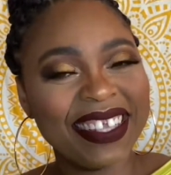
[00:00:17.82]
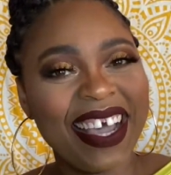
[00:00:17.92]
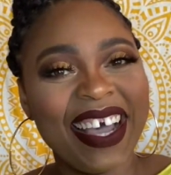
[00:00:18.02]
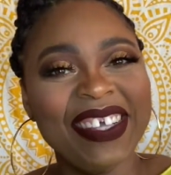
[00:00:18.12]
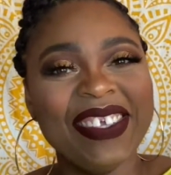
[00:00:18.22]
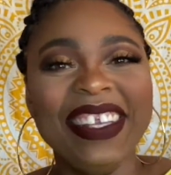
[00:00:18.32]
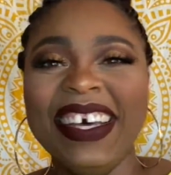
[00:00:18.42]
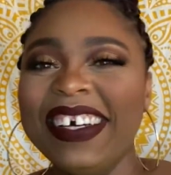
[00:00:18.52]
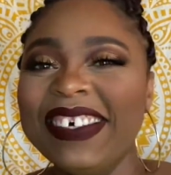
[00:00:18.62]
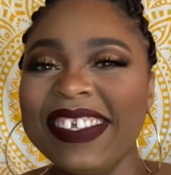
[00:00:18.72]
Hi, Sea
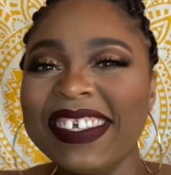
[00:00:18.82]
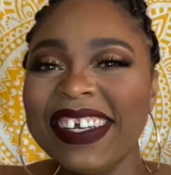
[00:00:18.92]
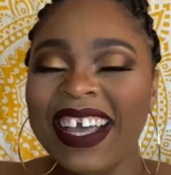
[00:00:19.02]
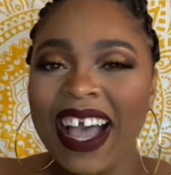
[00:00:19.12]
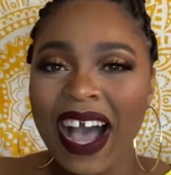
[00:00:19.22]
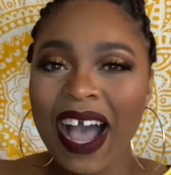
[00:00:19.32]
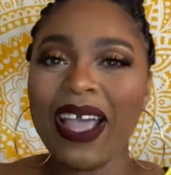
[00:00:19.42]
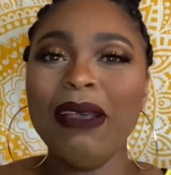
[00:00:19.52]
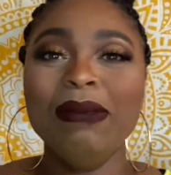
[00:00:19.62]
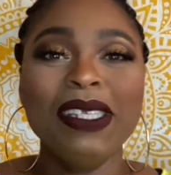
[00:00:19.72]
Loves. I
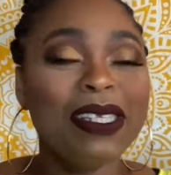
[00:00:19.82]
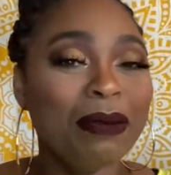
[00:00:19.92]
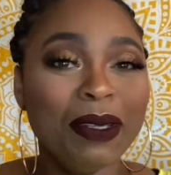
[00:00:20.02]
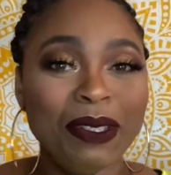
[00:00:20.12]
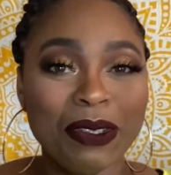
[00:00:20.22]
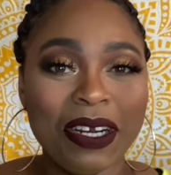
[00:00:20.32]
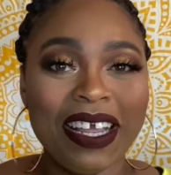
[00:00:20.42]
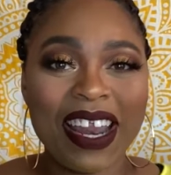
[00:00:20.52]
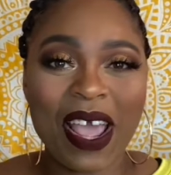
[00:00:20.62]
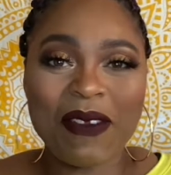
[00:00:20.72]
am Simply
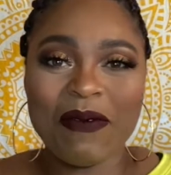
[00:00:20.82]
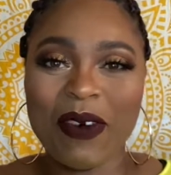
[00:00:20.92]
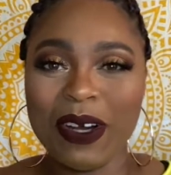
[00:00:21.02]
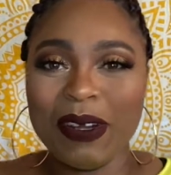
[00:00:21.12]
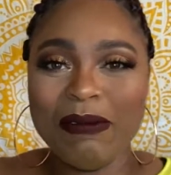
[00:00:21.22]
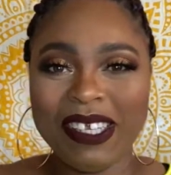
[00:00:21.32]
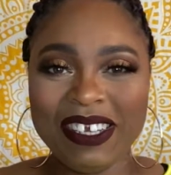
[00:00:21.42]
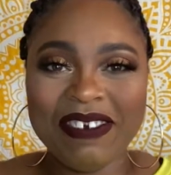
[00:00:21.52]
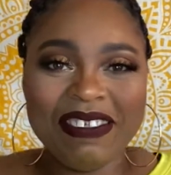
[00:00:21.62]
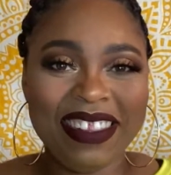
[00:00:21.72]
Jordan and welcome
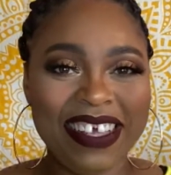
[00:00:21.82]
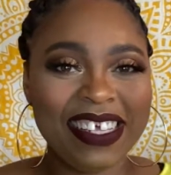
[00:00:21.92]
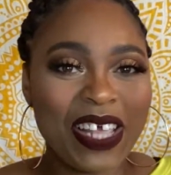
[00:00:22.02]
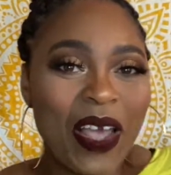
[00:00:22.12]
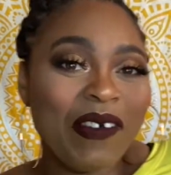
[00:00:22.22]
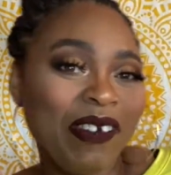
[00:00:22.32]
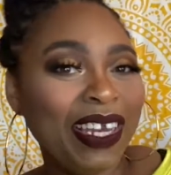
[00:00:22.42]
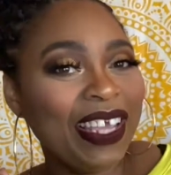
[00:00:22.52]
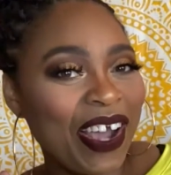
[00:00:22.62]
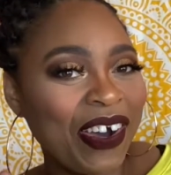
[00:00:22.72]
to this
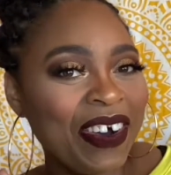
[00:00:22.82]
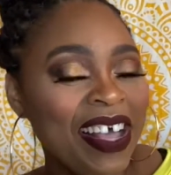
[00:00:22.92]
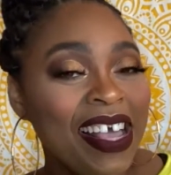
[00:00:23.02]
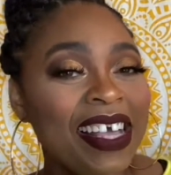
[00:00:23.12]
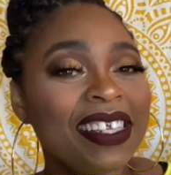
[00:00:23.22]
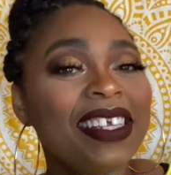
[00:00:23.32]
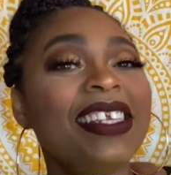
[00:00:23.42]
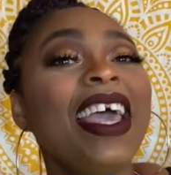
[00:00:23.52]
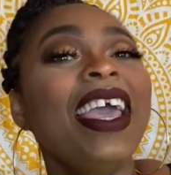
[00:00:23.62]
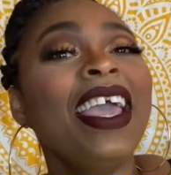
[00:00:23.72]
video.
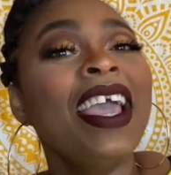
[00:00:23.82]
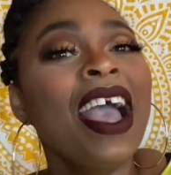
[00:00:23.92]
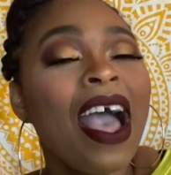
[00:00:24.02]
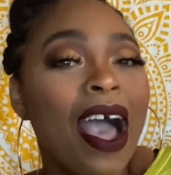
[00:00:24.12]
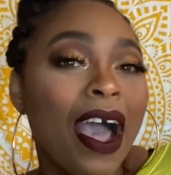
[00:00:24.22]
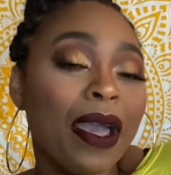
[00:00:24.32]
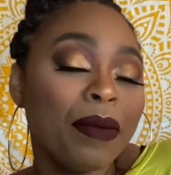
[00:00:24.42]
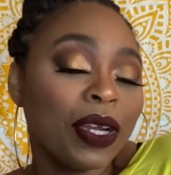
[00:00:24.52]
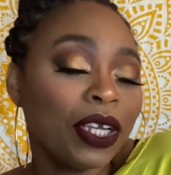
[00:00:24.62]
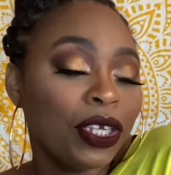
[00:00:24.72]
Today, I am
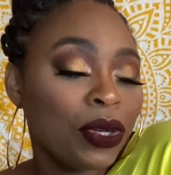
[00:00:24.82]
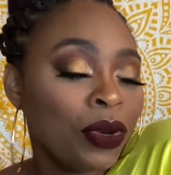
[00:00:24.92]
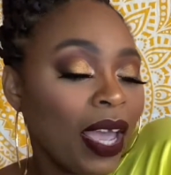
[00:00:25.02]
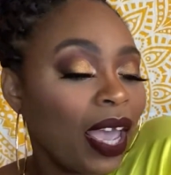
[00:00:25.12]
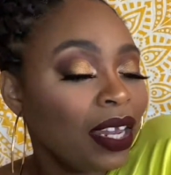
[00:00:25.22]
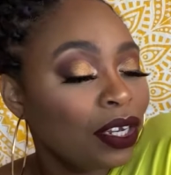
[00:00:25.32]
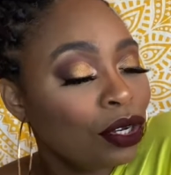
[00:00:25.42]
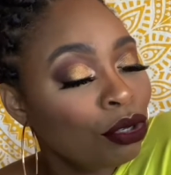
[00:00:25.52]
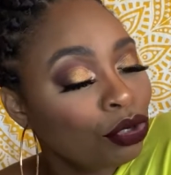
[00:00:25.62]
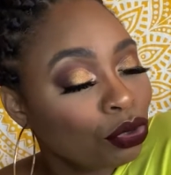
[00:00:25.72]
bringing you a
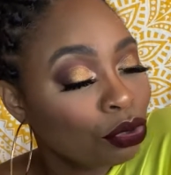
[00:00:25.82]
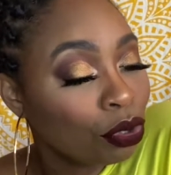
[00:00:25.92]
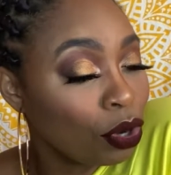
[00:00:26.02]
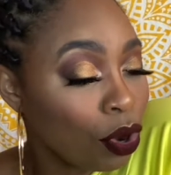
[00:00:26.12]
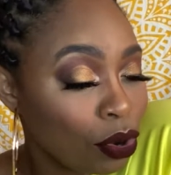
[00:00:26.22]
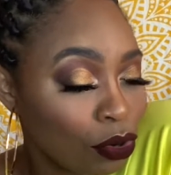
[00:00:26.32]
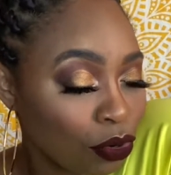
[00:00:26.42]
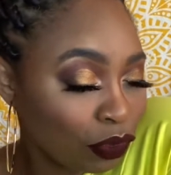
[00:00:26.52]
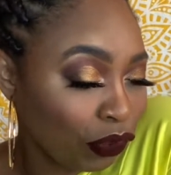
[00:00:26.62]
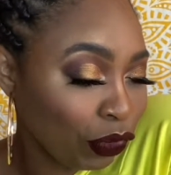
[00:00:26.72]
neutral
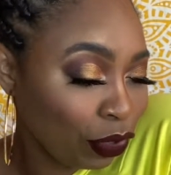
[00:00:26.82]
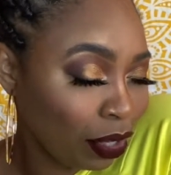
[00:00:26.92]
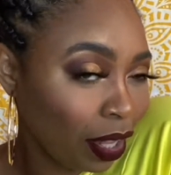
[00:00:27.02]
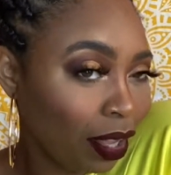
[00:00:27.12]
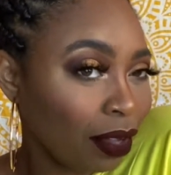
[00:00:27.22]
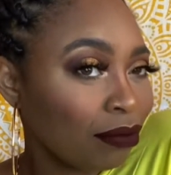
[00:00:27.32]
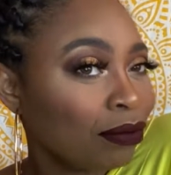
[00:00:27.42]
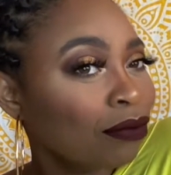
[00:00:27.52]
gold full glam.